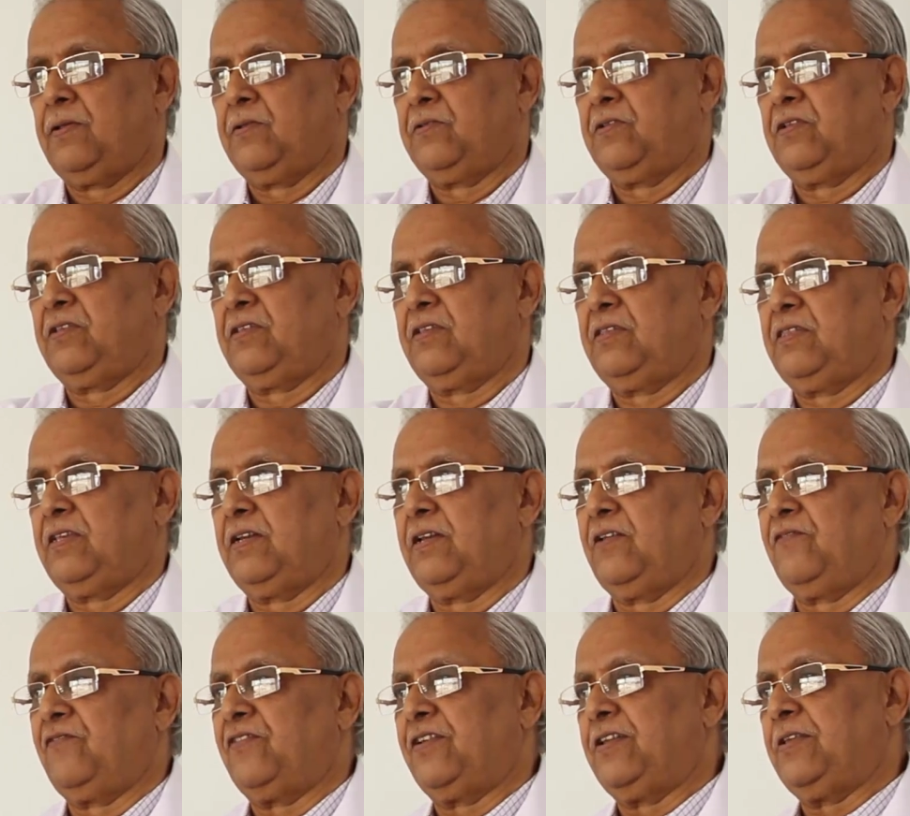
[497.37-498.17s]
This is the
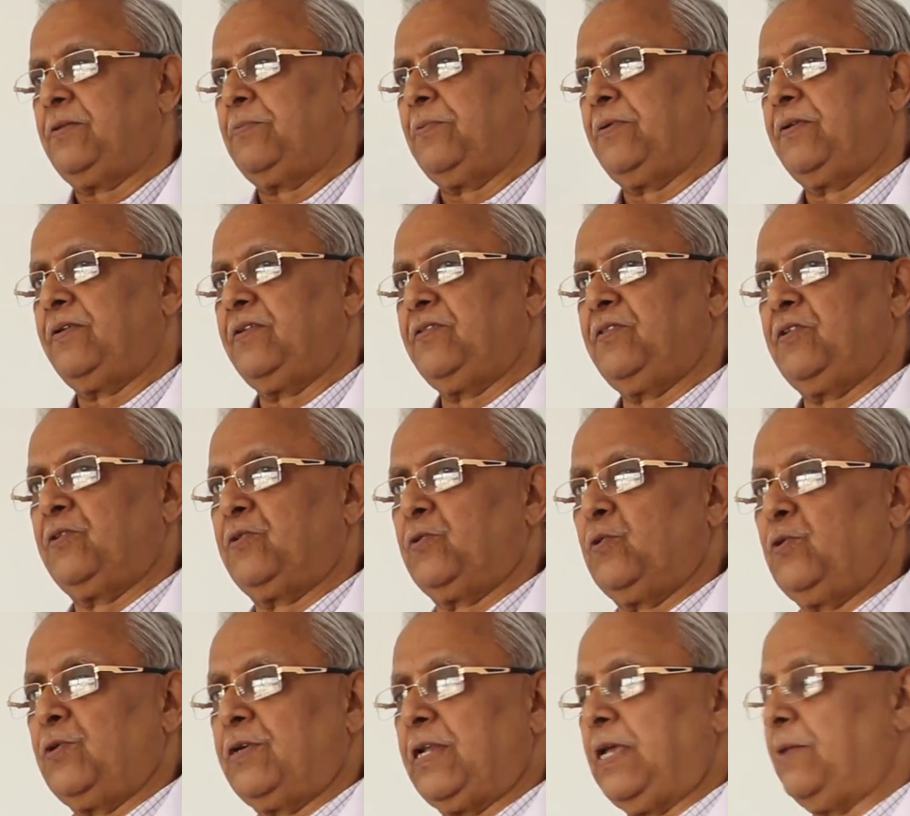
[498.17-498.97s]
difference between the
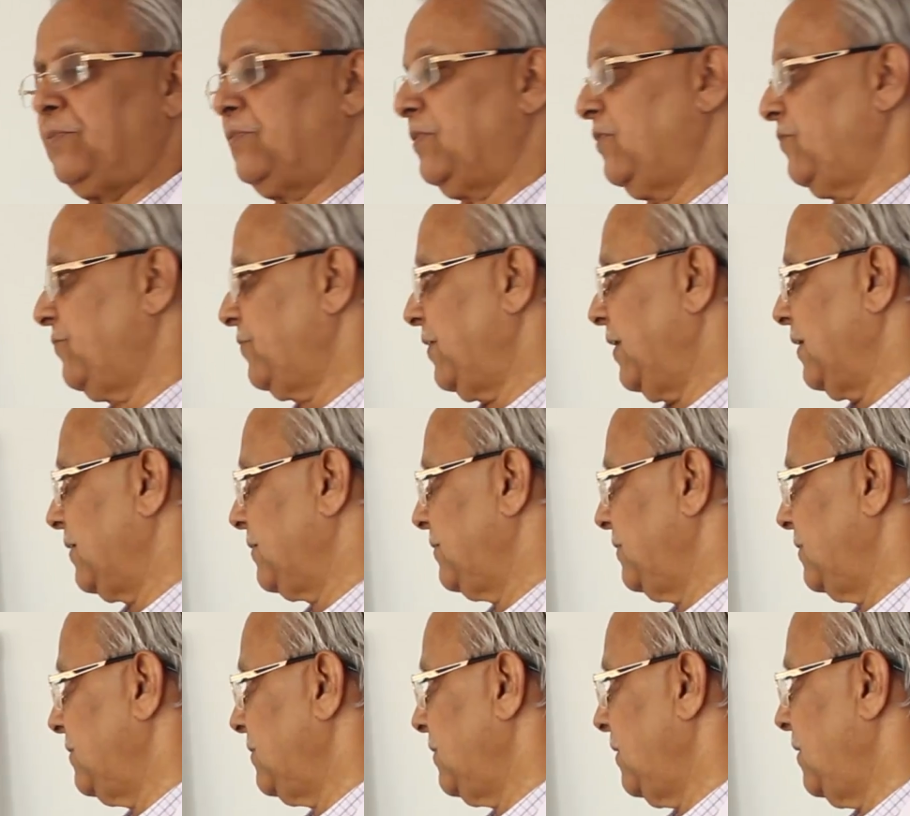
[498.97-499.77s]
two types of
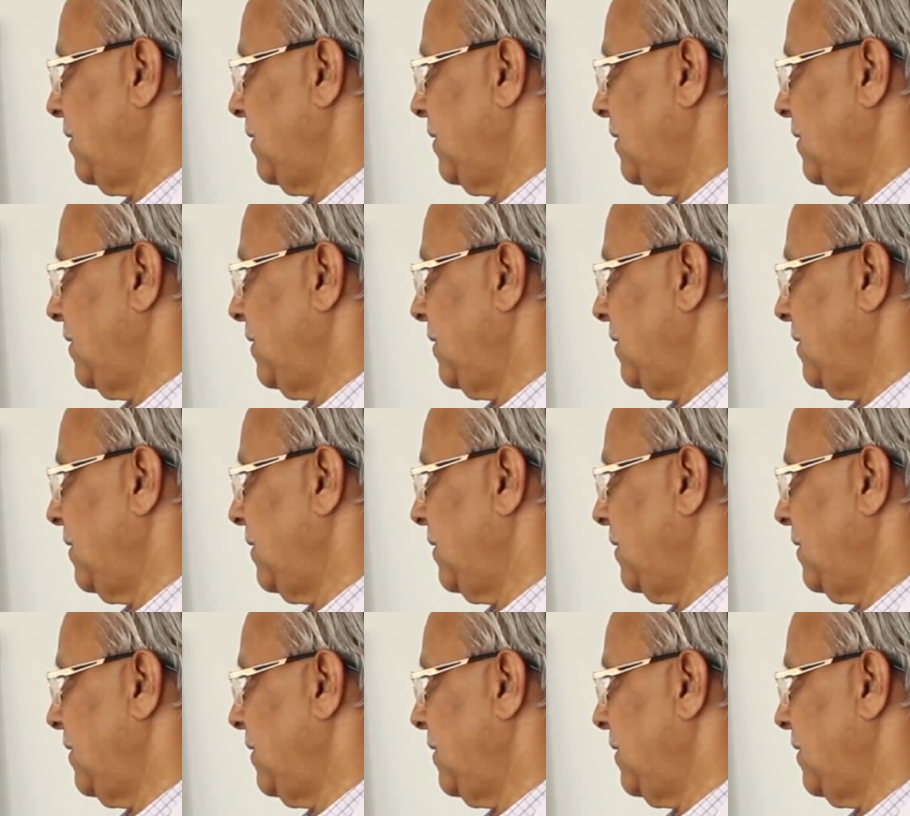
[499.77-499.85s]
fractures,